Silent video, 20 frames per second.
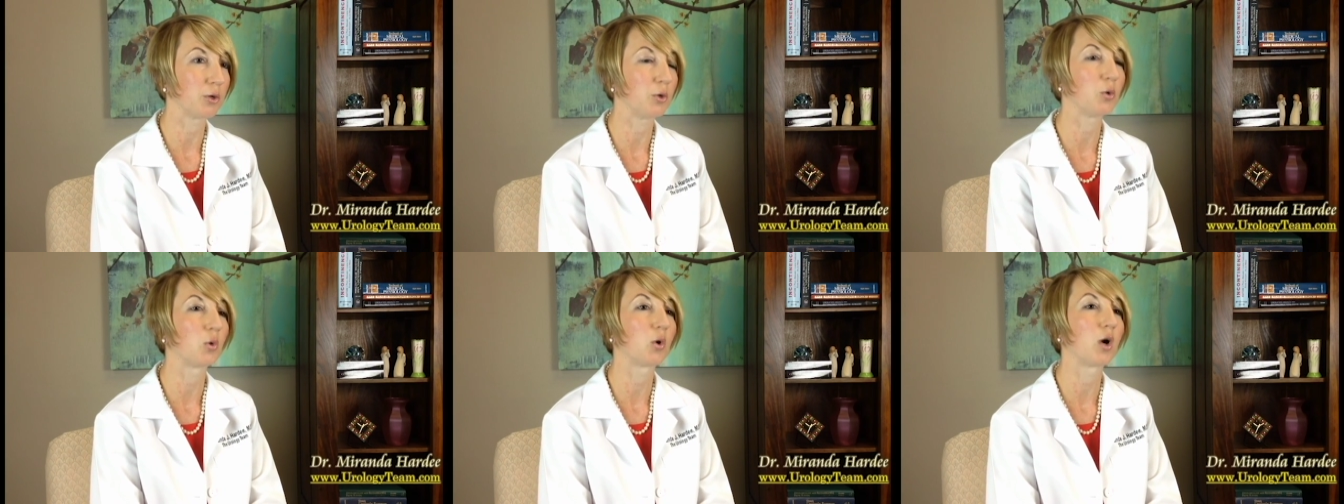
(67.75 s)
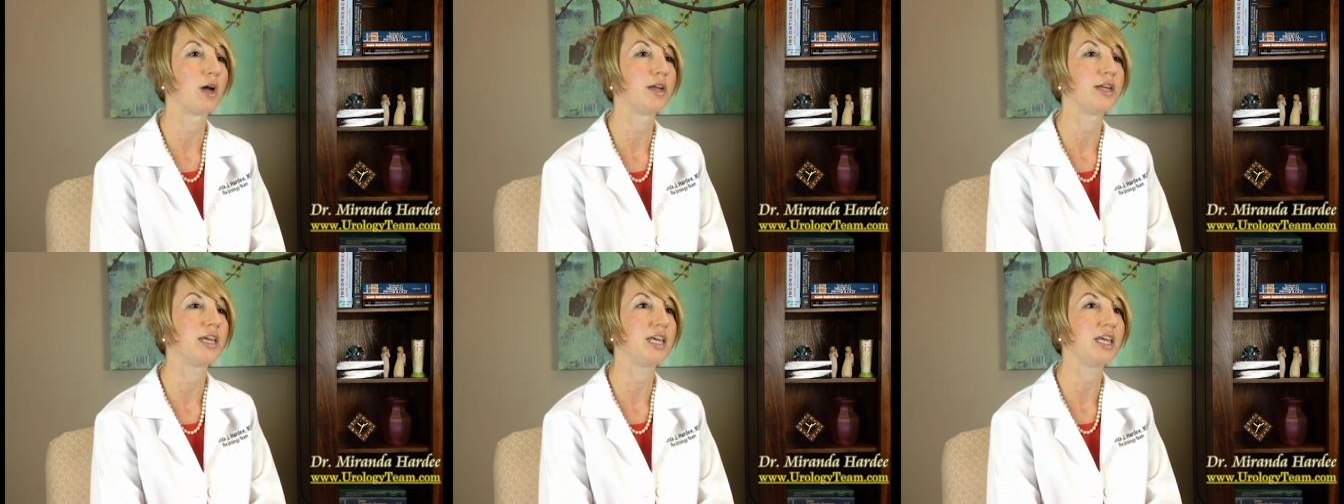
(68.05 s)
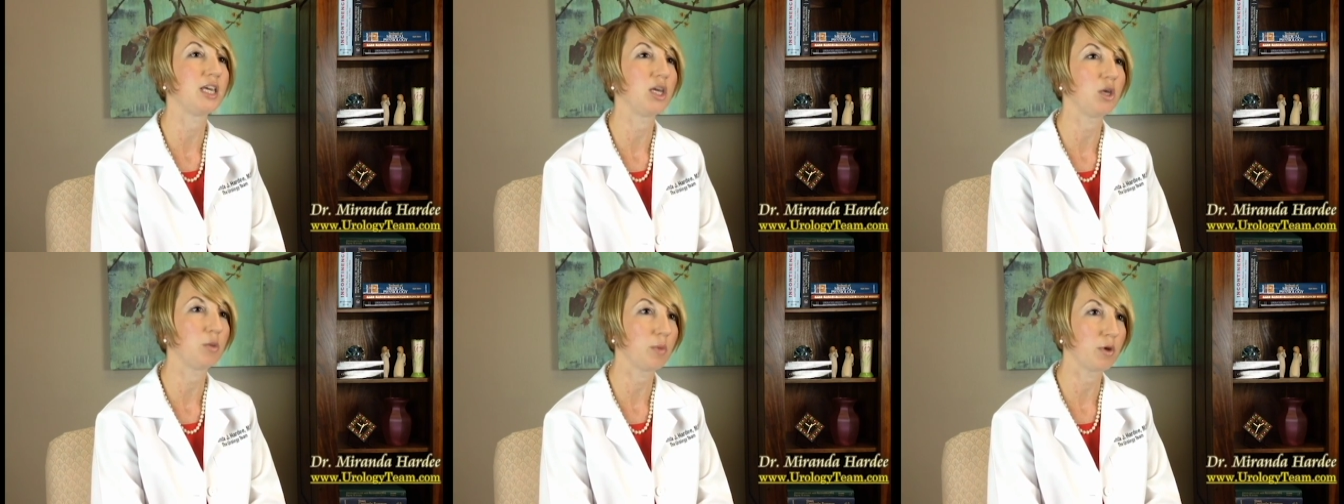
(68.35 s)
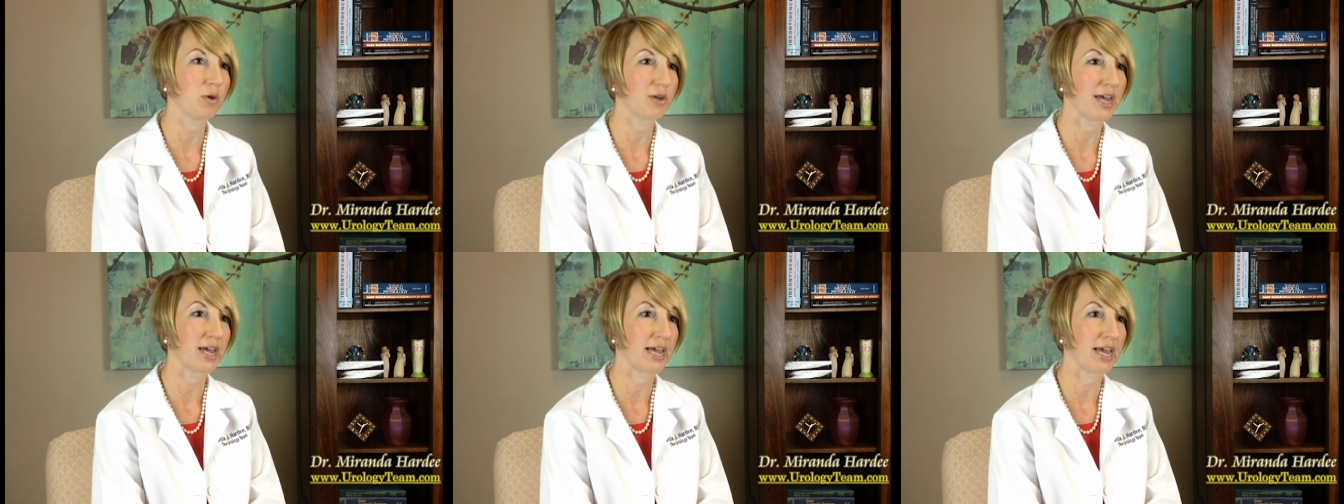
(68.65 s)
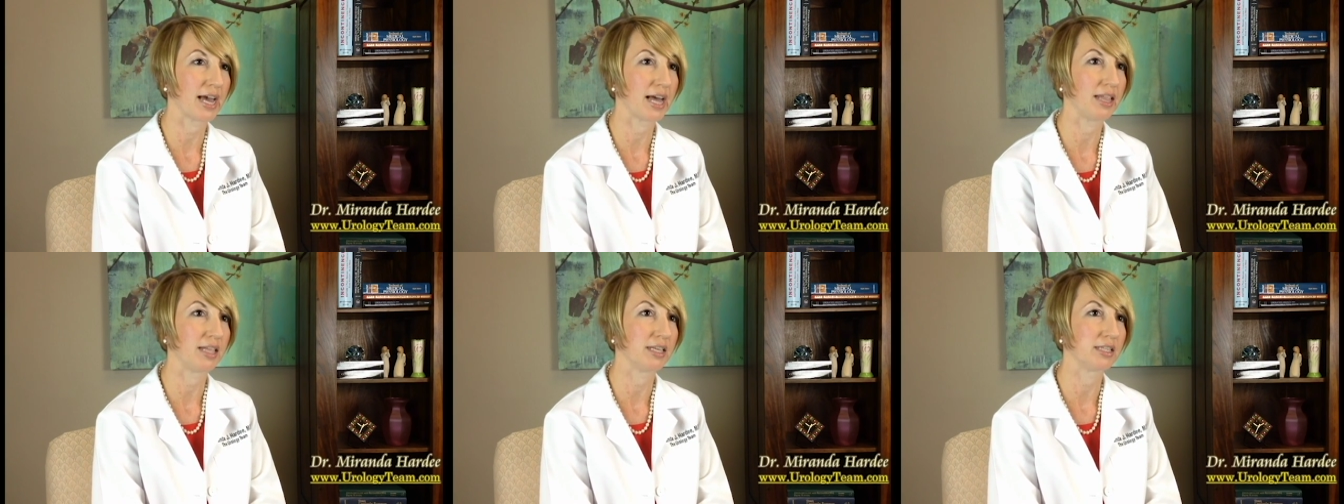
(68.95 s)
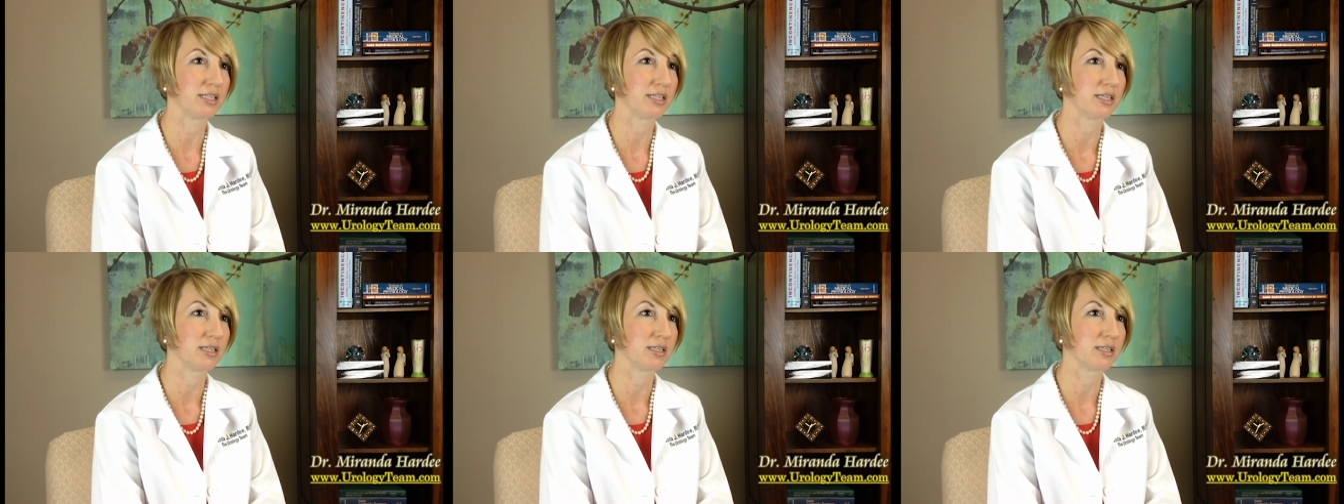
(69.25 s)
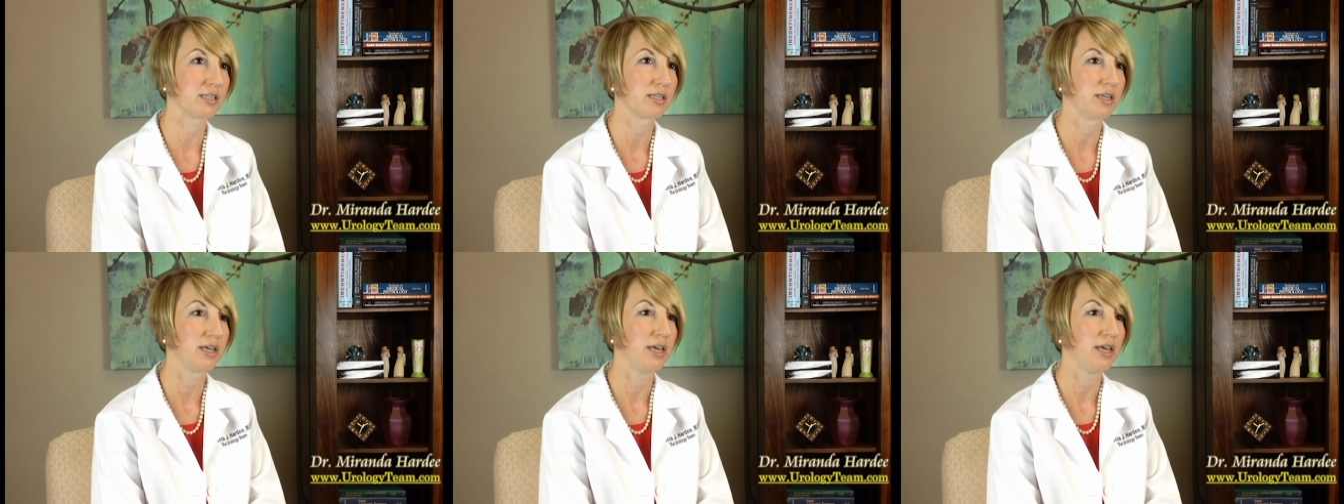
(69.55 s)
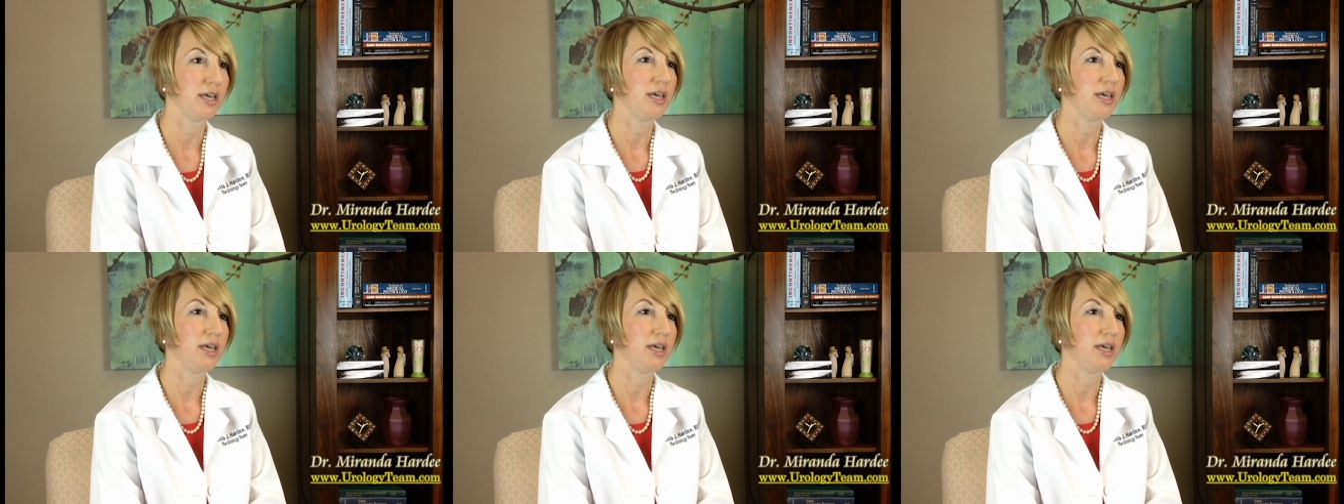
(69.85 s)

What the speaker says: who are on hemodialysis.